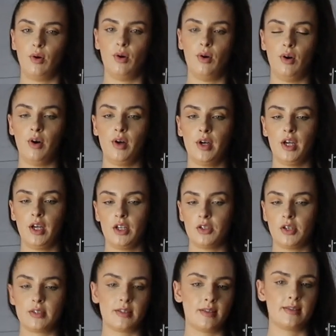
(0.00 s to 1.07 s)
or
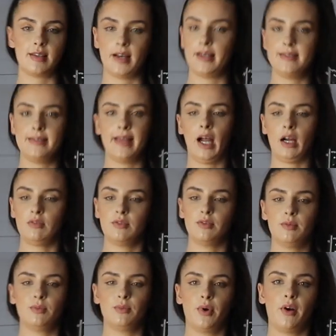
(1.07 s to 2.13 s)
just a size down
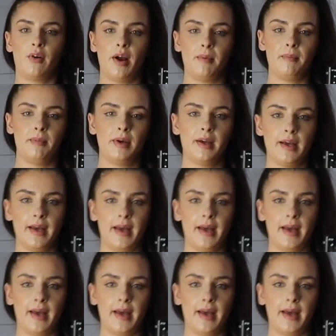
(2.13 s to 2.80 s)
from where I'm